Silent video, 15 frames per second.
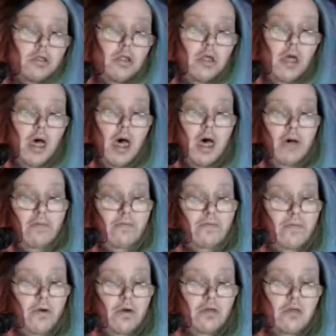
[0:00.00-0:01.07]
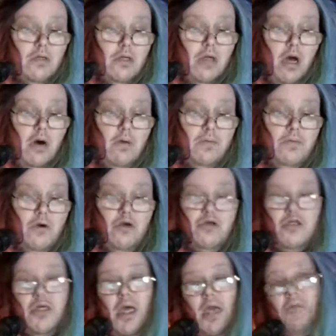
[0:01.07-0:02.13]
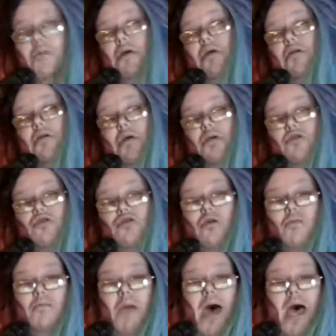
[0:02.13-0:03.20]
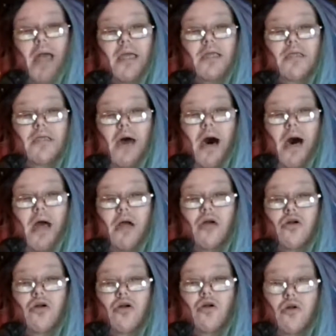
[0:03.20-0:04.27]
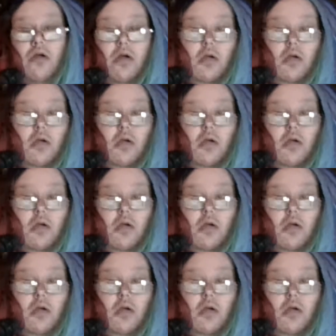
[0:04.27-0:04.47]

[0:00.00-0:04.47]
First segment is like Drew McIntyre.